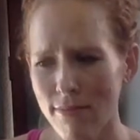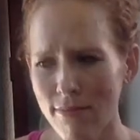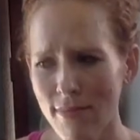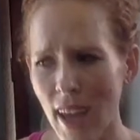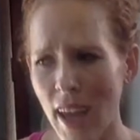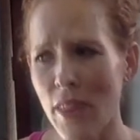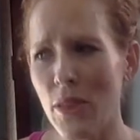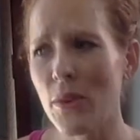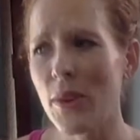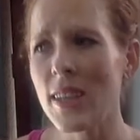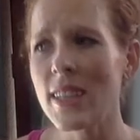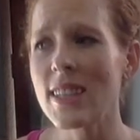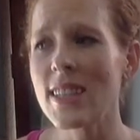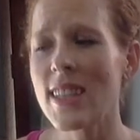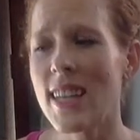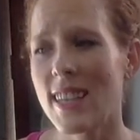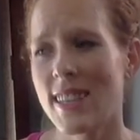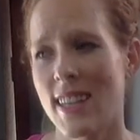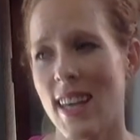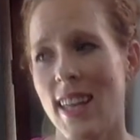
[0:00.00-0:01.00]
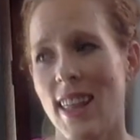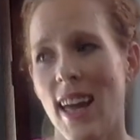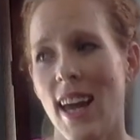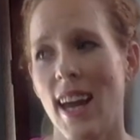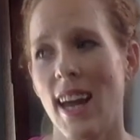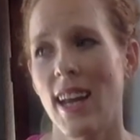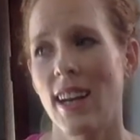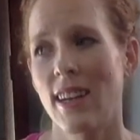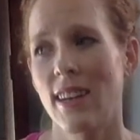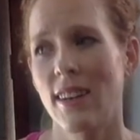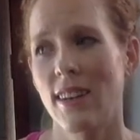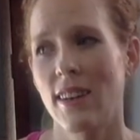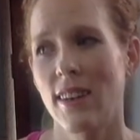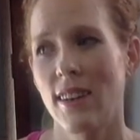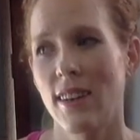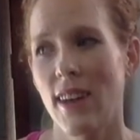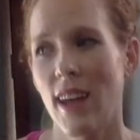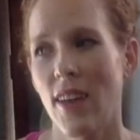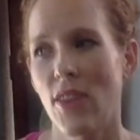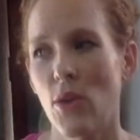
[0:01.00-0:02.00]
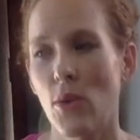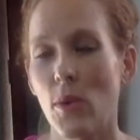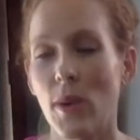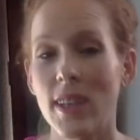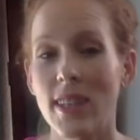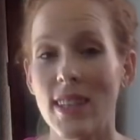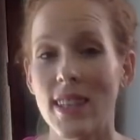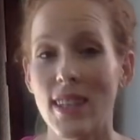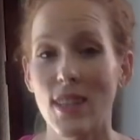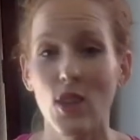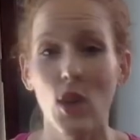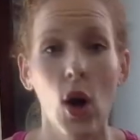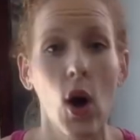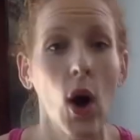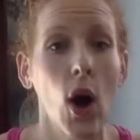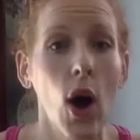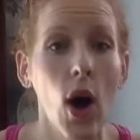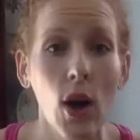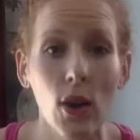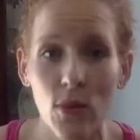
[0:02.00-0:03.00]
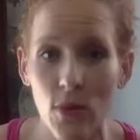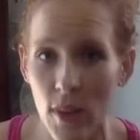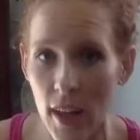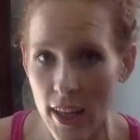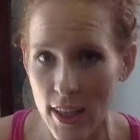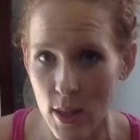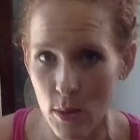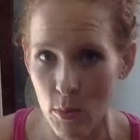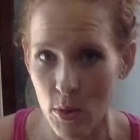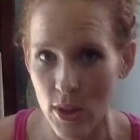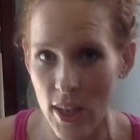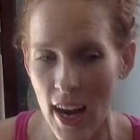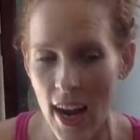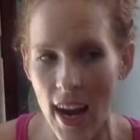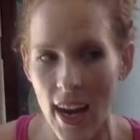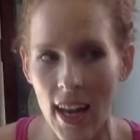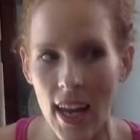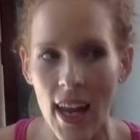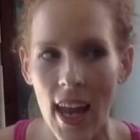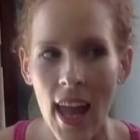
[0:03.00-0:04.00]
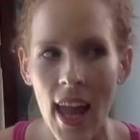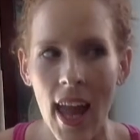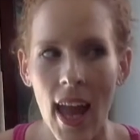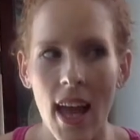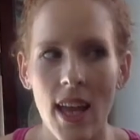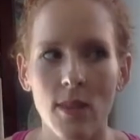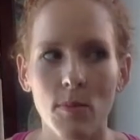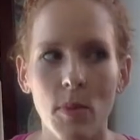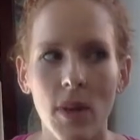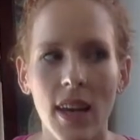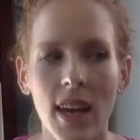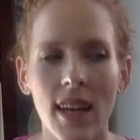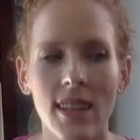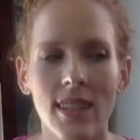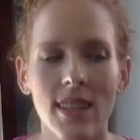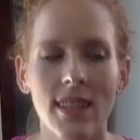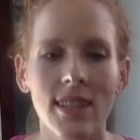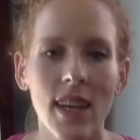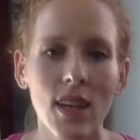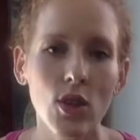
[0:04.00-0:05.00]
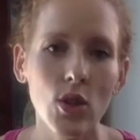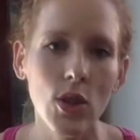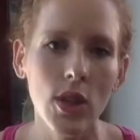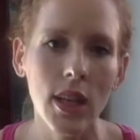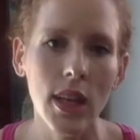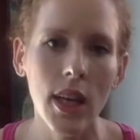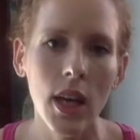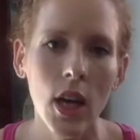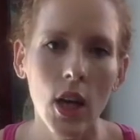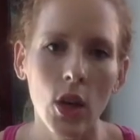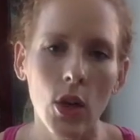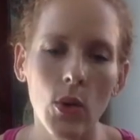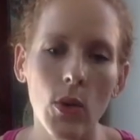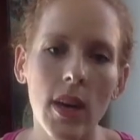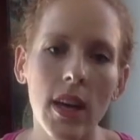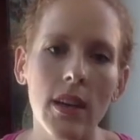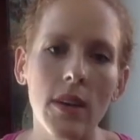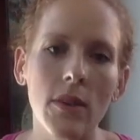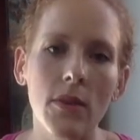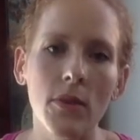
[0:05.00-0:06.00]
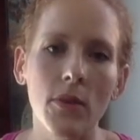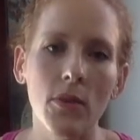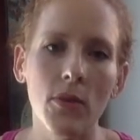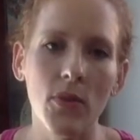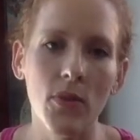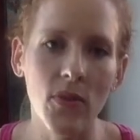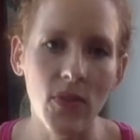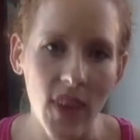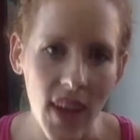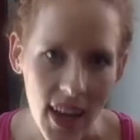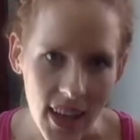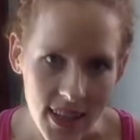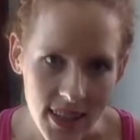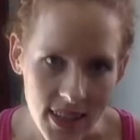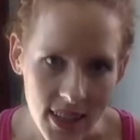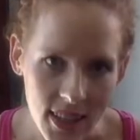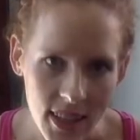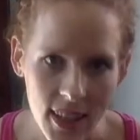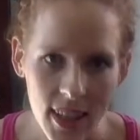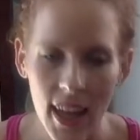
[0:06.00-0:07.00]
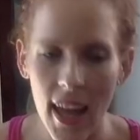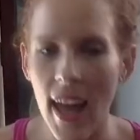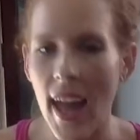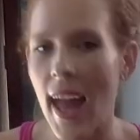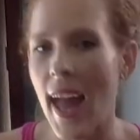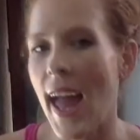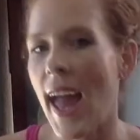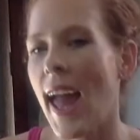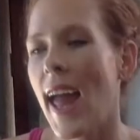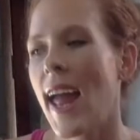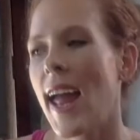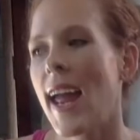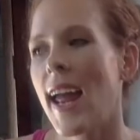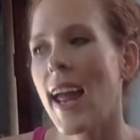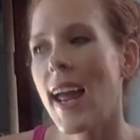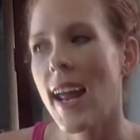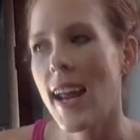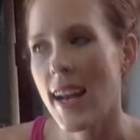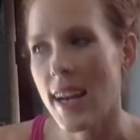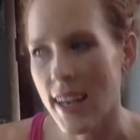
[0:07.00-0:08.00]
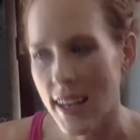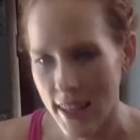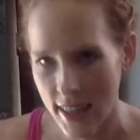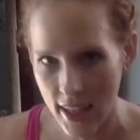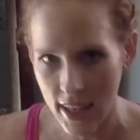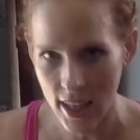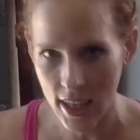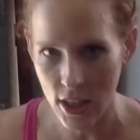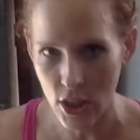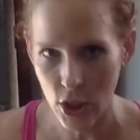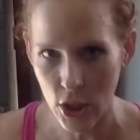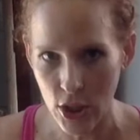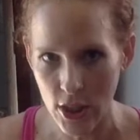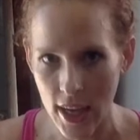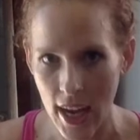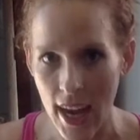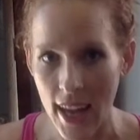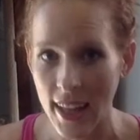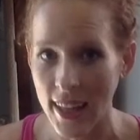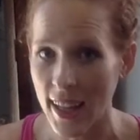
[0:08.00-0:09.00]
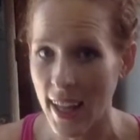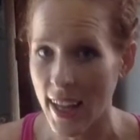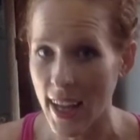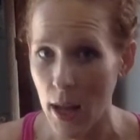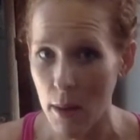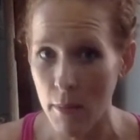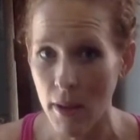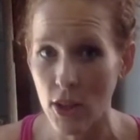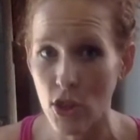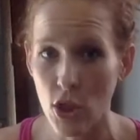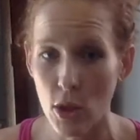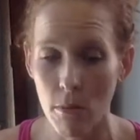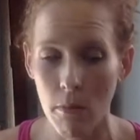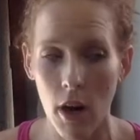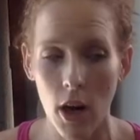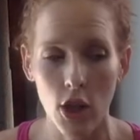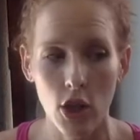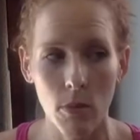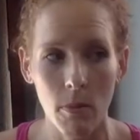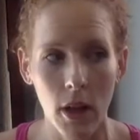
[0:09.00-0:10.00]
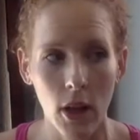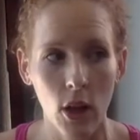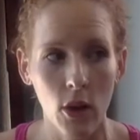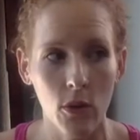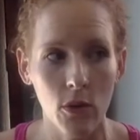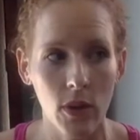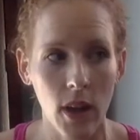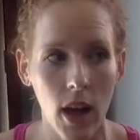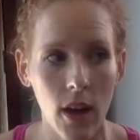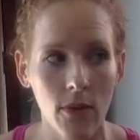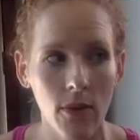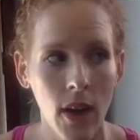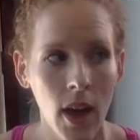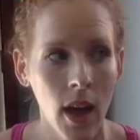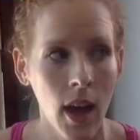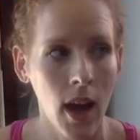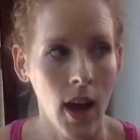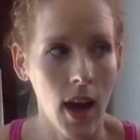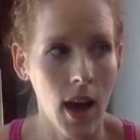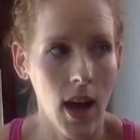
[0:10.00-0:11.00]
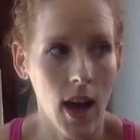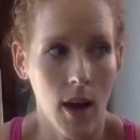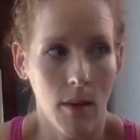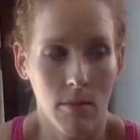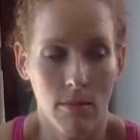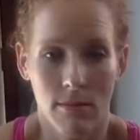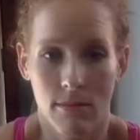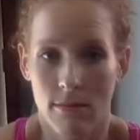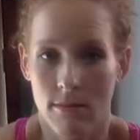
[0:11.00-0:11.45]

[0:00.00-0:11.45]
the reason they say that, and the reason it's called flexible dieting, is because essentially you can fit anything into your diet. Like I mentioned, marshmallow fluff. I